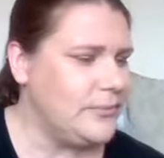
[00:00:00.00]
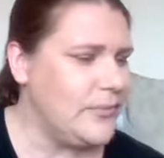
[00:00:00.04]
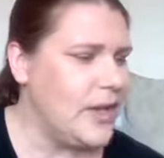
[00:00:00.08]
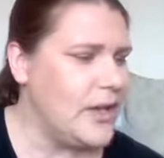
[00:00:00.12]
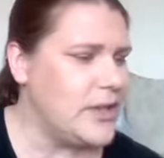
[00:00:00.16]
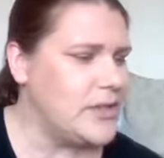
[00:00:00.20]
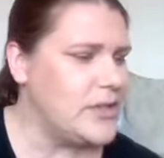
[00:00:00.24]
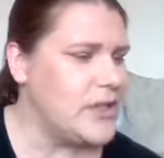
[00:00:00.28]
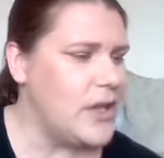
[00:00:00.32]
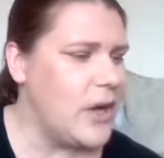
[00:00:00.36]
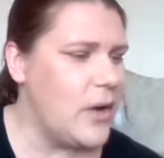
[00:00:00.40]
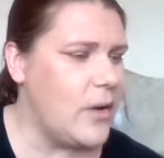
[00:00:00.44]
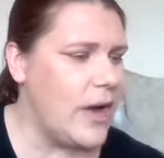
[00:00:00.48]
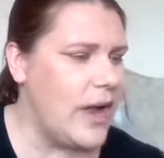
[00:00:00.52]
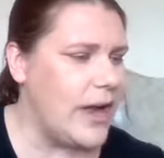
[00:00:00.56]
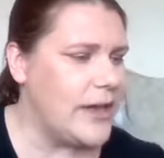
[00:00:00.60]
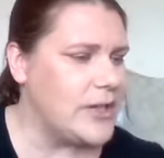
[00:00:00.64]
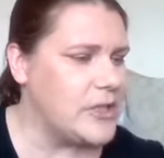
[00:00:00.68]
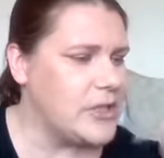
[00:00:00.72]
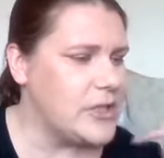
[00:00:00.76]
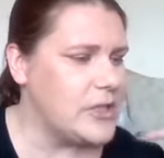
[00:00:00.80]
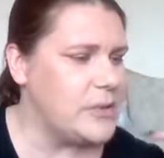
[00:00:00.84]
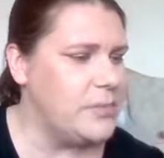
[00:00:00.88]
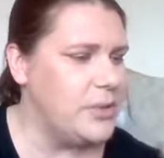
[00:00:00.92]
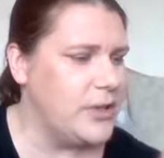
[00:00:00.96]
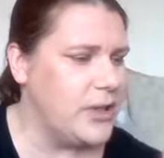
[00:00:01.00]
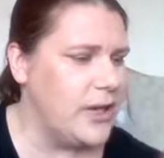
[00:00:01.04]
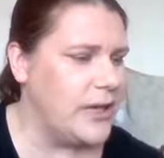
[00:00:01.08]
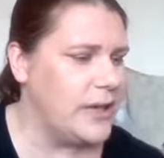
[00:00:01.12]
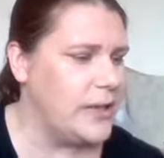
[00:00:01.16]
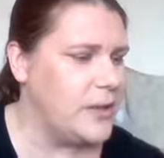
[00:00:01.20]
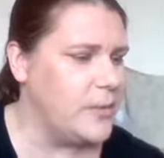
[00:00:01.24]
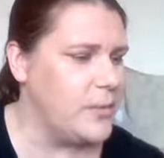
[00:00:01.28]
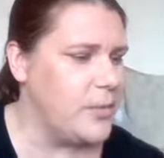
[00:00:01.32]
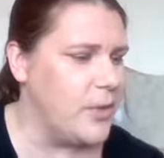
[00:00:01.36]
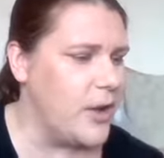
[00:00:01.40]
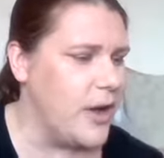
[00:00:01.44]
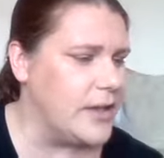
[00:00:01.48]
So I just put on
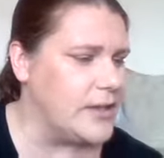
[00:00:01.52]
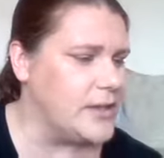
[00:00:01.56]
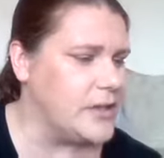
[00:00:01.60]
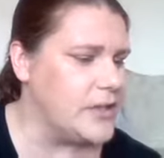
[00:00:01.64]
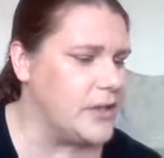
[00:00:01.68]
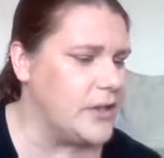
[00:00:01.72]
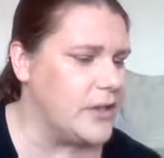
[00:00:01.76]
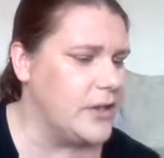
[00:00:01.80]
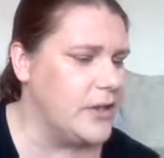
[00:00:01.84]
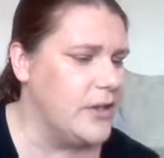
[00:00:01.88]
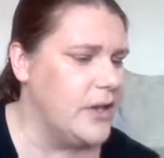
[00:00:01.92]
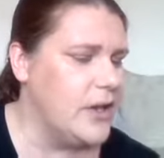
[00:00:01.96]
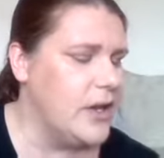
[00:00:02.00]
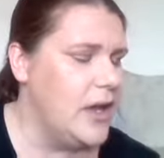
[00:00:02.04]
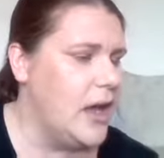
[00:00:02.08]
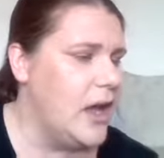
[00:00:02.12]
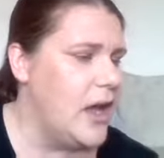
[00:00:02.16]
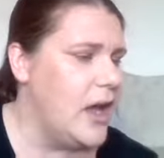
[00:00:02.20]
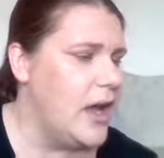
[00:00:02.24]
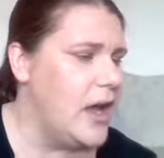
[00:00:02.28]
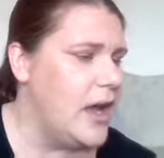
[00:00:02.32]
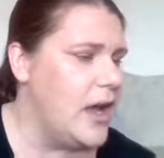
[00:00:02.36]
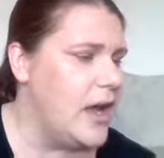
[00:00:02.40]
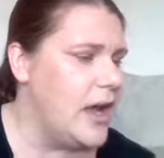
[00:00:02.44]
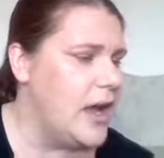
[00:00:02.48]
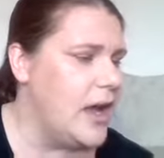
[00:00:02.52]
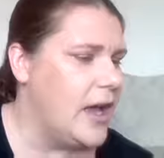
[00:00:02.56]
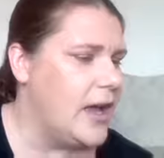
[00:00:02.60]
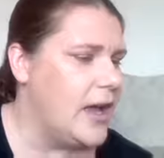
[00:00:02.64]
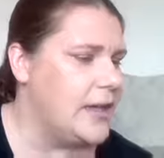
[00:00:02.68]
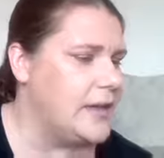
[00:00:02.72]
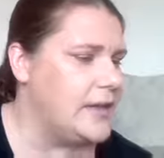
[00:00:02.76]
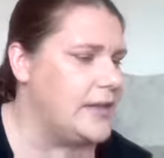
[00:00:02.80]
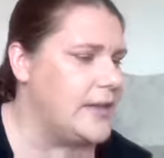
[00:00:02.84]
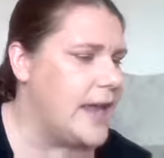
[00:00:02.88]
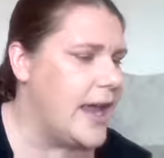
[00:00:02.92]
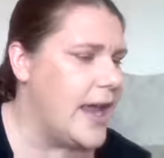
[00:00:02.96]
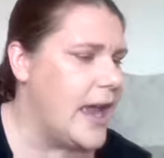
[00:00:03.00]
the bronzer.
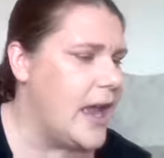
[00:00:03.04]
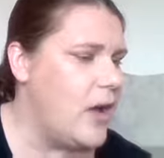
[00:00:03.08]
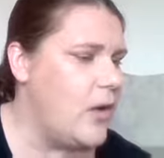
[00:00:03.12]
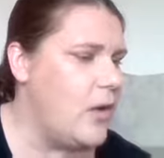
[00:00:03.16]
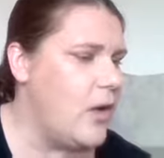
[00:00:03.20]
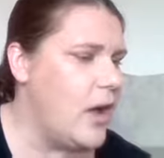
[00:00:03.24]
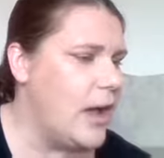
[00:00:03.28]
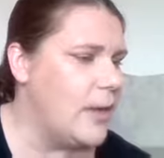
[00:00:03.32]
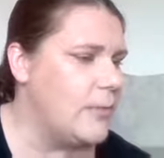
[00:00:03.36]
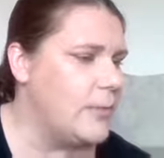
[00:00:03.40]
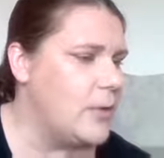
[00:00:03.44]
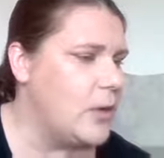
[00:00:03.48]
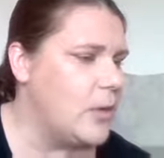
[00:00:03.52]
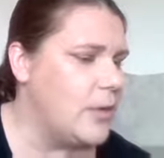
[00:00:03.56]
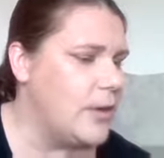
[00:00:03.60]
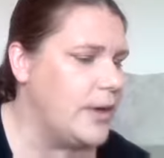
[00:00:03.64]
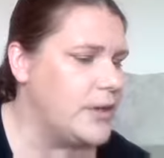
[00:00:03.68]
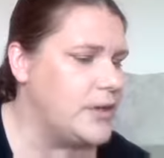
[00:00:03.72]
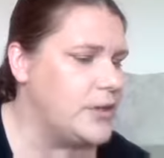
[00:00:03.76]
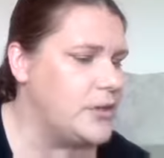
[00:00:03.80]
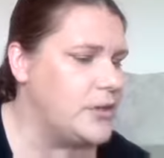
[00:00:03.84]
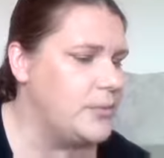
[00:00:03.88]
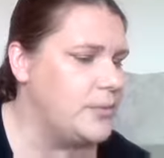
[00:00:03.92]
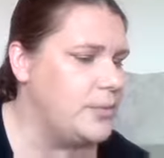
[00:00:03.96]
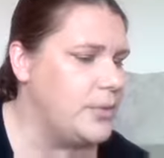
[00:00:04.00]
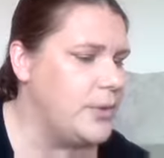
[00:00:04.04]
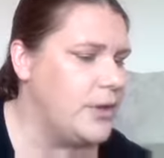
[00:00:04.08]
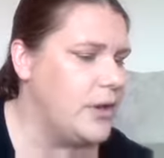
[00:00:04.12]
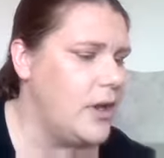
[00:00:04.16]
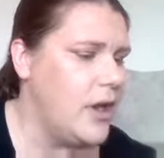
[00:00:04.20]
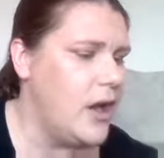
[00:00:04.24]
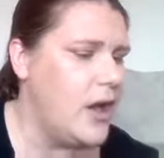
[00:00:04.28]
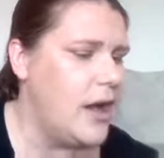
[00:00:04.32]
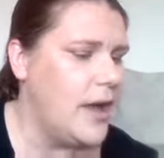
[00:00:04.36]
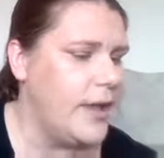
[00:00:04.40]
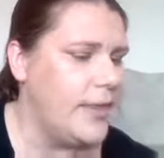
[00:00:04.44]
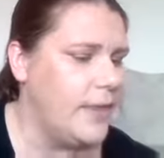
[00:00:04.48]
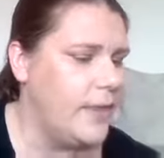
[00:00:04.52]
Now I'm going to put
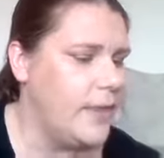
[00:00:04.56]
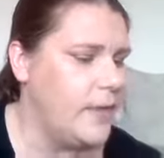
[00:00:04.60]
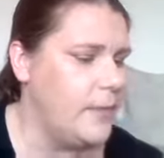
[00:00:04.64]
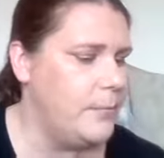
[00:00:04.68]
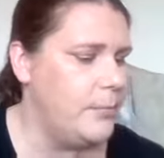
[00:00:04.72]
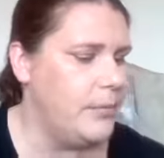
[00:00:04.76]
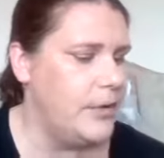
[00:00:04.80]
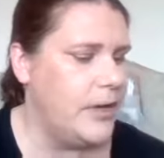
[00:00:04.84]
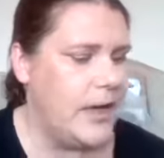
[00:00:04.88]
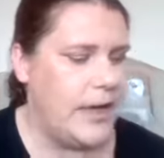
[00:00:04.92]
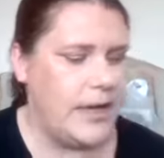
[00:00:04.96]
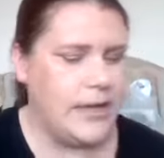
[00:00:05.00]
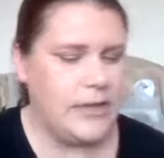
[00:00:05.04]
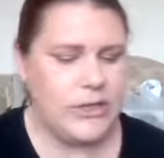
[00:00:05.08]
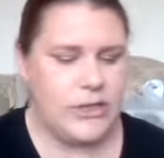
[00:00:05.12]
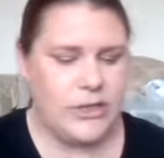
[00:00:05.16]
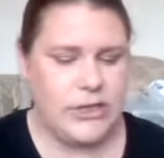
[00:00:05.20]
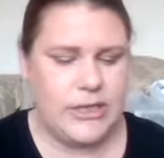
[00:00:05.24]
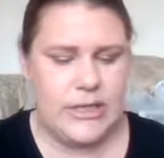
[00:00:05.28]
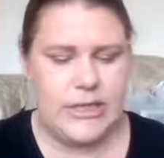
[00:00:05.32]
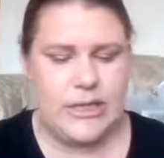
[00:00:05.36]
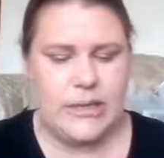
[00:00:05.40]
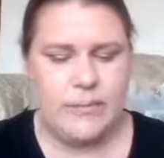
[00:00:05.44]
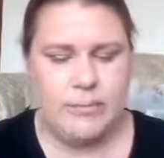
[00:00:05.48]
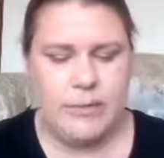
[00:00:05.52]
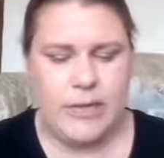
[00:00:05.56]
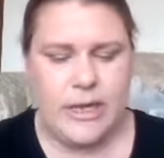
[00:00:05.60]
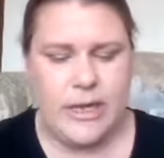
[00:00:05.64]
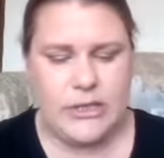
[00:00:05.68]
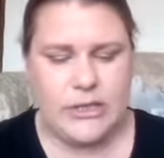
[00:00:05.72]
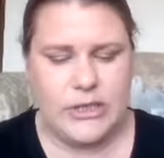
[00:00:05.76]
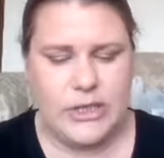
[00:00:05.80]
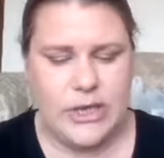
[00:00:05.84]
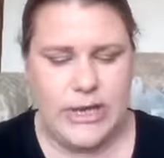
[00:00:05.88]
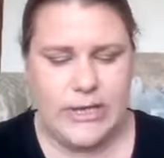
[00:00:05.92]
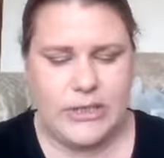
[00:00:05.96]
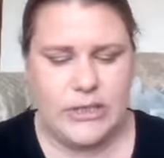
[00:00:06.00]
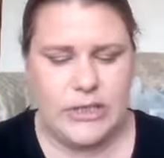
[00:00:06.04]
on the blush, and the
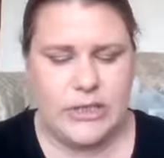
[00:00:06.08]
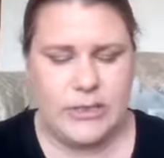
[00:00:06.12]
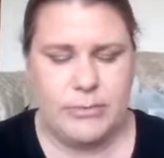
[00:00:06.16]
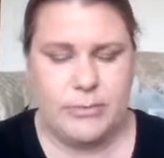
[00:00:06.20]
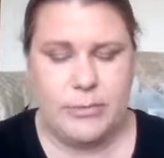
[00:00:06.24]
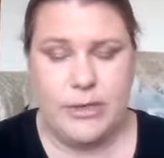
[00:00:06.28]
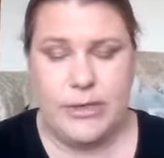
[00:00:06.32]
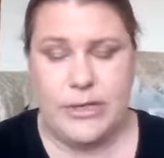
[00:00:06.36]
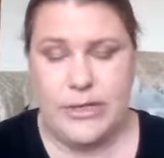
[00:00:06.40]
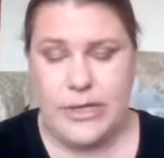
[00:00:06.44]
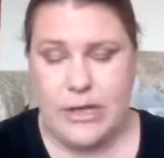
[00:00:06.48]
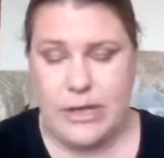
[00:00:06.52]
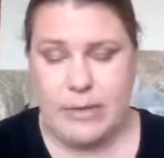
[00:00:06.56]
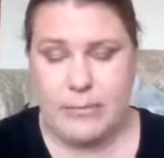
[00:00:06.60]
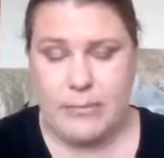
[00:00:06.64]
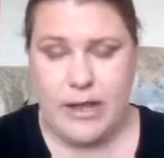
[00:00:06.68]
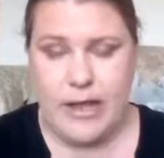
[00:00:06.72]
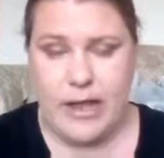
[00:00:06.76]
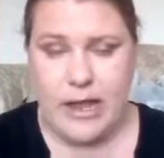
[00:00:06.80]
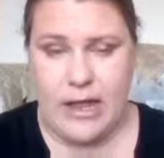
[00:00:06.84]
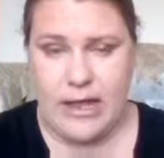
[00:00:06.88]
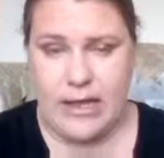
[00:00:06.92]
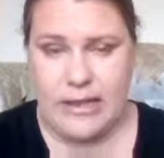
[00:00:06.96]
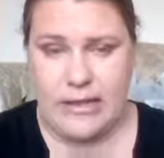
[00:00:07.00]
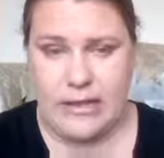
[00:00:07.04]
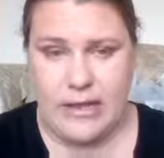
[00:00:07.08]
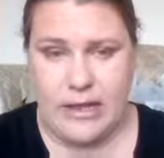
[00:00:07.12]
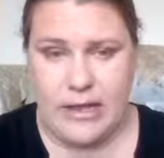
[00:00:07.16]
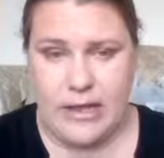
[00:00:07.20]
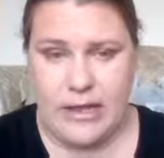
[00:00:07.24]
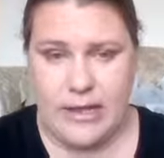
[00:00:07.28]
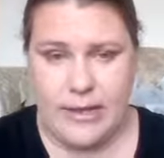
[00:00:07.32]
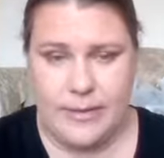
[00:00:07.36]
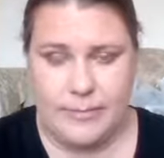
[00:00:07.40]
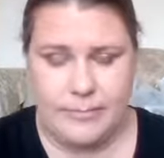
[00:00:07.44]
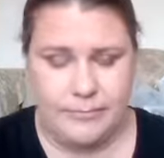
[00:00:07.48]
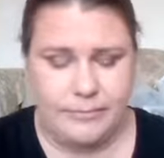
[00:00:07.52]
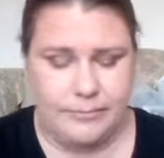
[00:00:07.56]
blush I just put it on my eye,
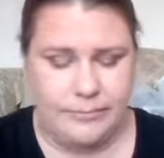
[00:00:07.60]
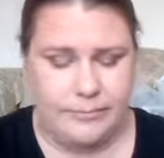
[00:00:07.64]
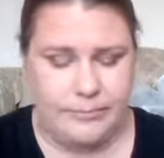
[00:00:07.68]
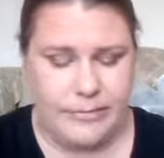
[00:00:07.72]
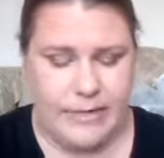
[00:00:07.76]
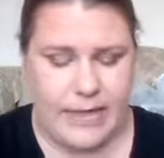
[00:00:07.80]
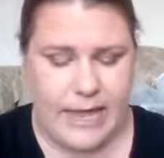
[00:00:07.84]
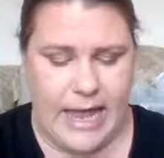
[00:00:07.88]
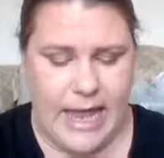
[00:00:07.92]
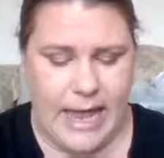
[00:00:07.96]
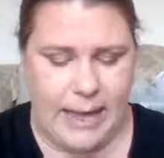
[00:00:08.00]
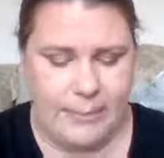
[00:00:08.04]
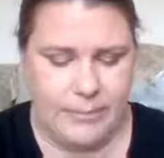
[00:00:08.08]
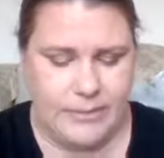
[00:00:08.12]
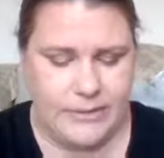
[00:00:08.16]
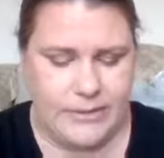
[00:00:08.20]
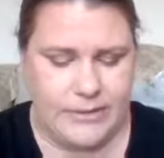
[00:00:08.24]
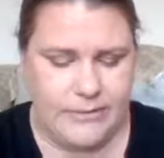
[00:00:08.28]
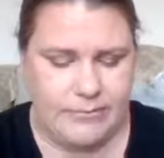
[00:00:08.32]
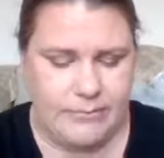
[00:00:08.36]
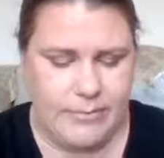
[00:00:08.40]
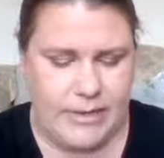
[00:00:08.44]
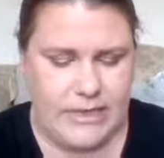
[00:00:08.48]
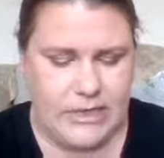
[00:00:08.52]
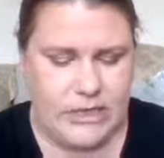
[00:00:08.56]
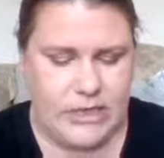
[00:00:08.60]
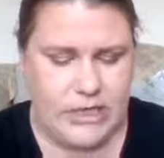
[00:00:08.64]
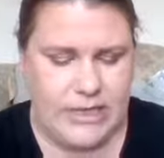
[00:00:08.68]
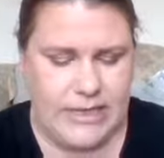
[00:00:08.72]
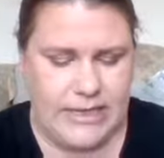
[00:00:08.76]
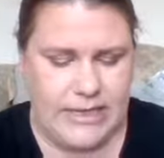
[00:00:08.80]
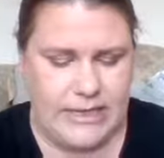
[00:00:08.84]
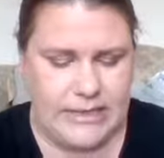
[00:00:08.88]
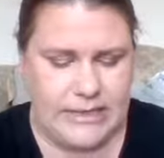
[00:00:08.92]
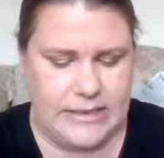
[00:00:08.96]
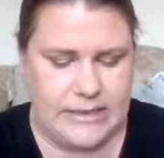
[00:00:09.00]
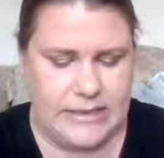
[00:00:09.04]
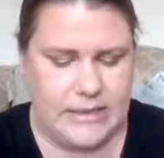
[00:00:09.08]
the apples of my
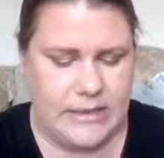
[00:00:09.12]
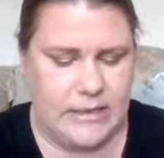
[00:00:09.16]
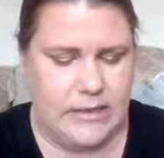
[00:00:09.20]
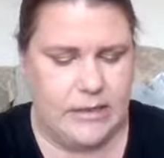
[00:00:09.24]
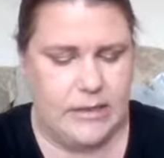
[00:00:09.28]
cheeks.